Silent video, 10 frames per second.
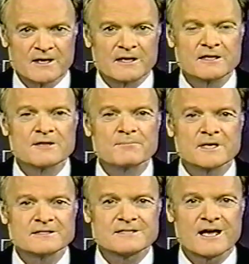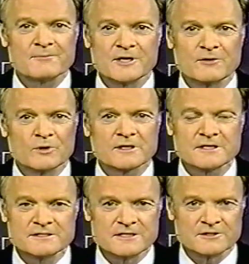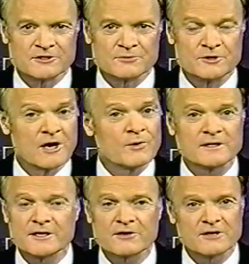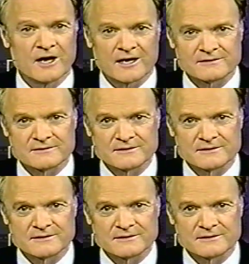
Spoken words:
In the meantime, he will continue, knowingly or not,